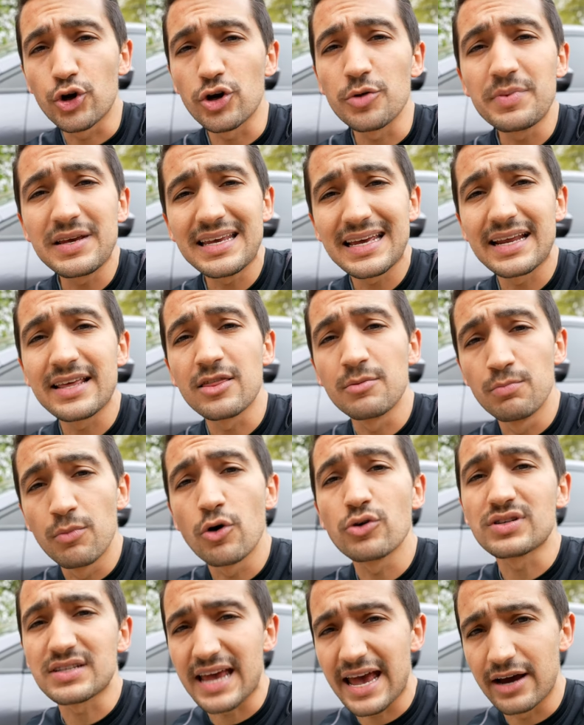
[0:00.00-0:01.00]
gonna be getting the
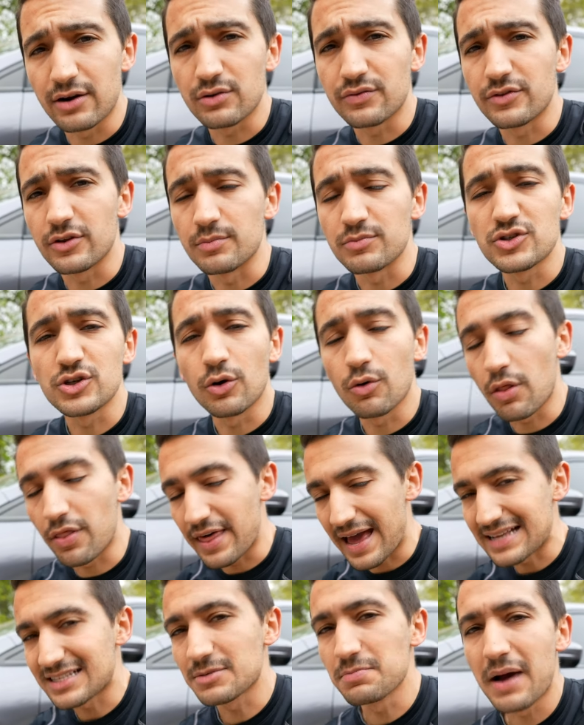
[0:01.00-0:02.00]
most out of them. So
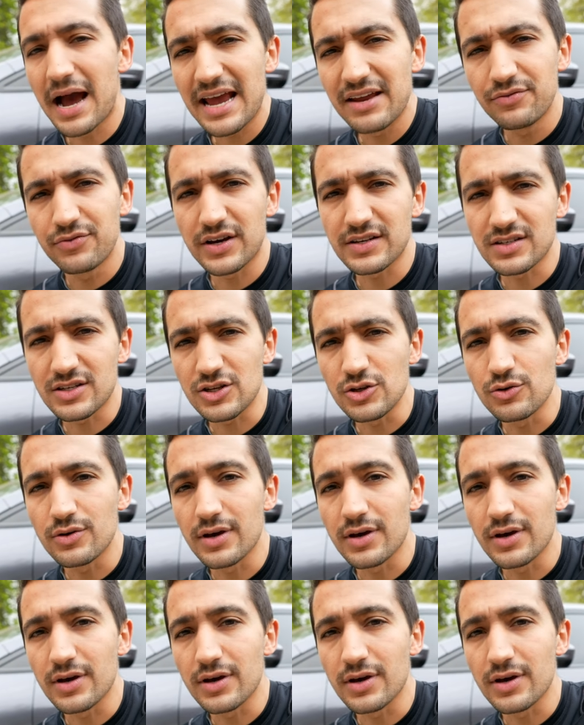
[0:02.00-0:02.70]
that's my advice to you